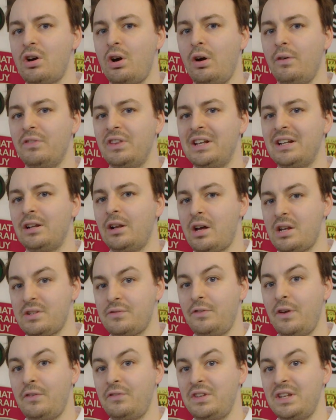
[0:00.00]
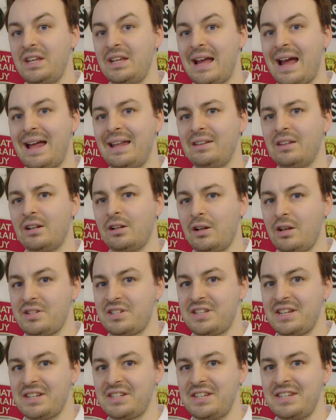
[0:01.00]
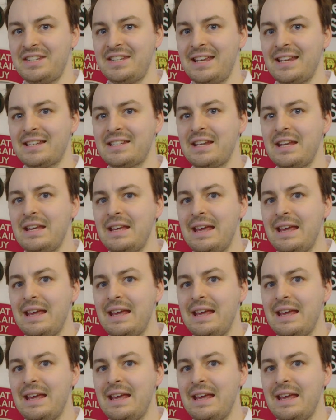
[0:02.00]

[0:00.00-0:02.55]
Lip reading: of the Class 50 and the Class 66,